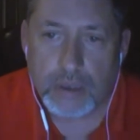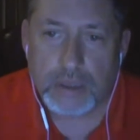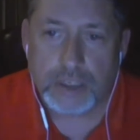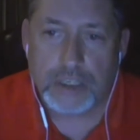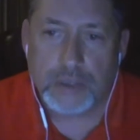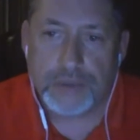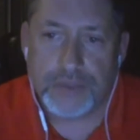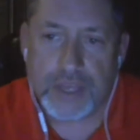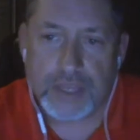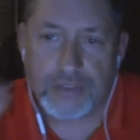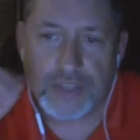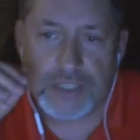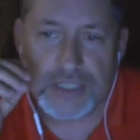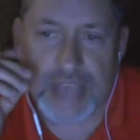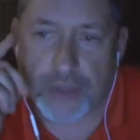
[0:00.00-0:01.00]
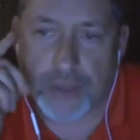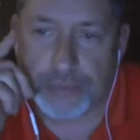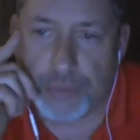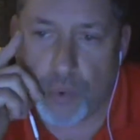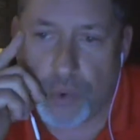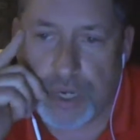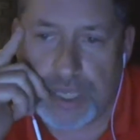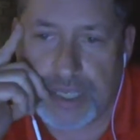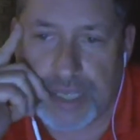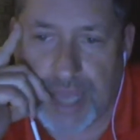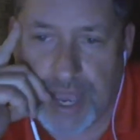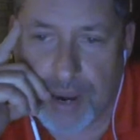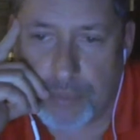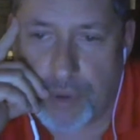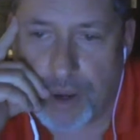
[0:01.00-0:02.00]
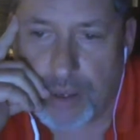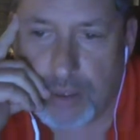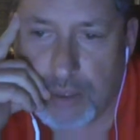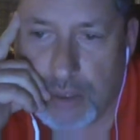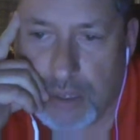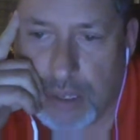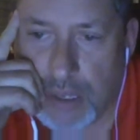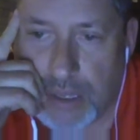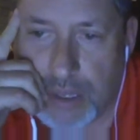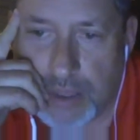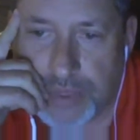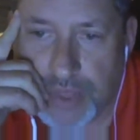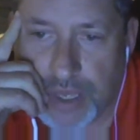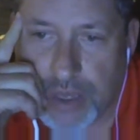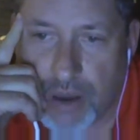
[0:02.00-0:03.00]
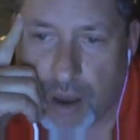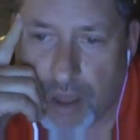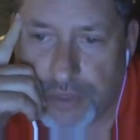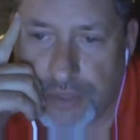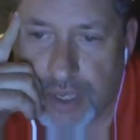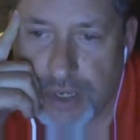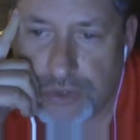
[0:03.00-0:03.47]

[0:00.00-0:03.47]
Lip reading: Do you think the south-pointing camera that caught the